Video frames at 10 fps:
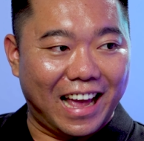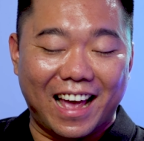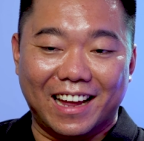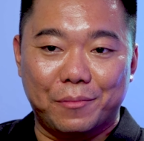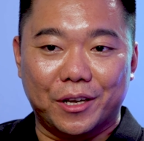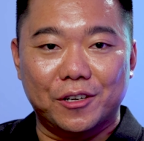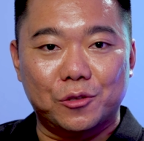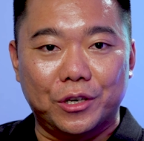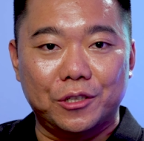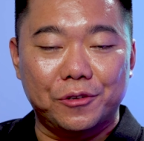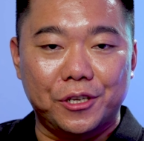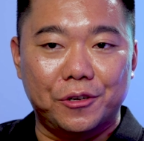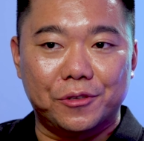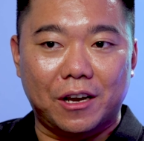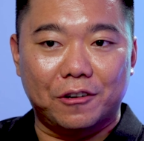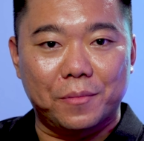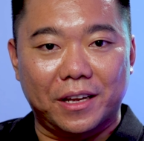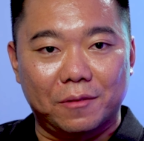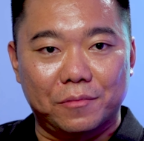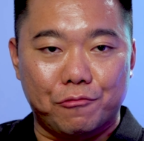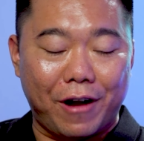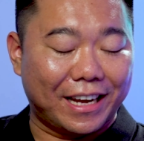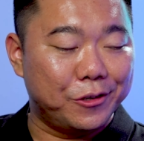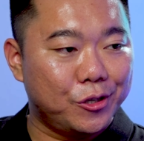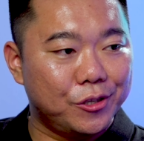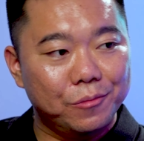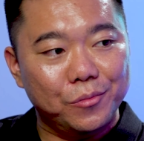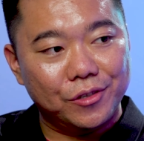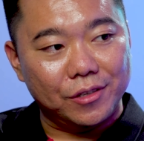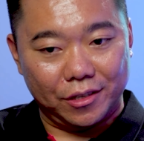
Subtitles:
And because we don't use aluminum racking systems,